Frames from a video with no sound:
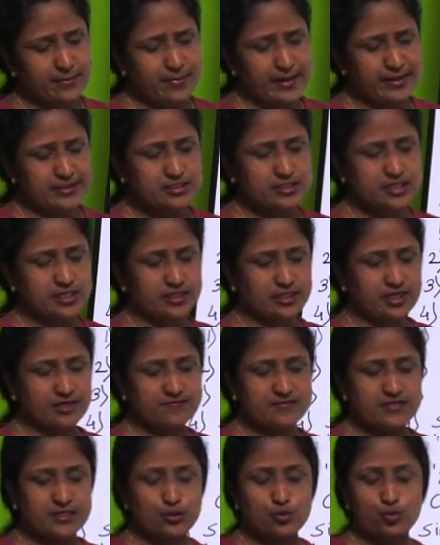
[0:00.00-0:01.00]

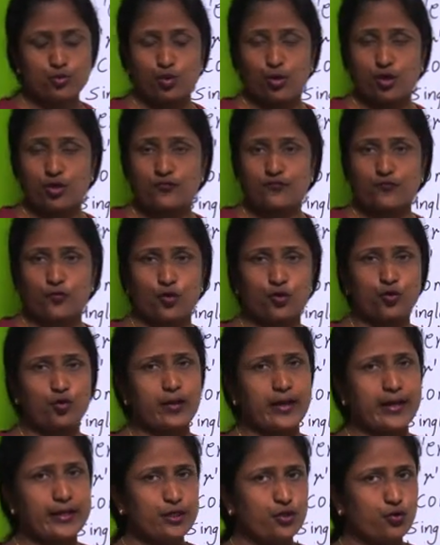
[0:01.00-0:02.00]
adjectives they do not follow
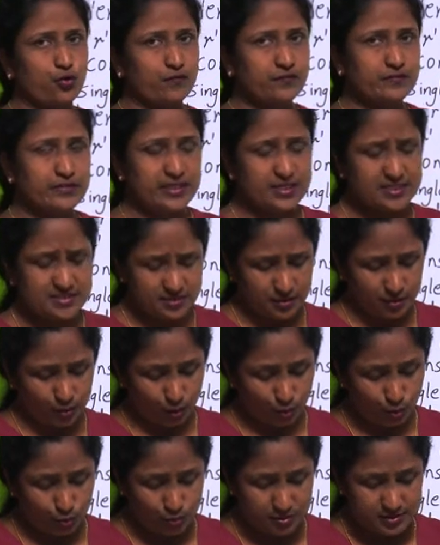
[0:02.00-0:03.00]
any of these
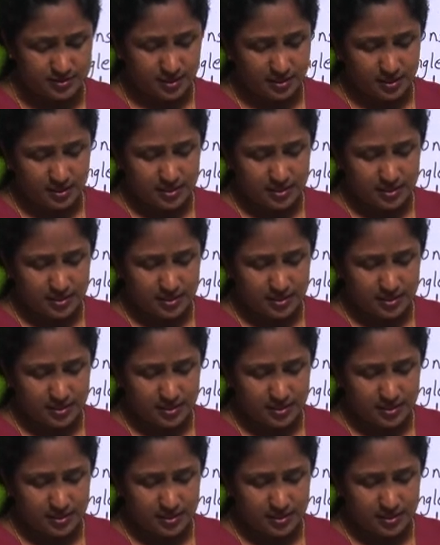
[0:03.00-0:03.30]
rules.